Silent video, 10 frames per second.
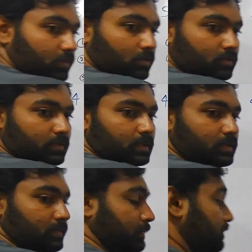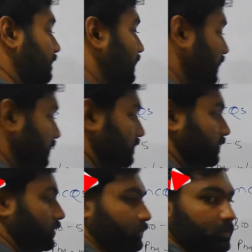fourth one,
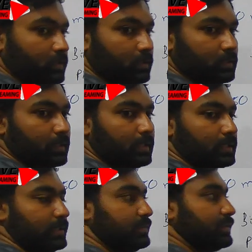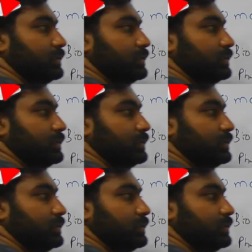and it is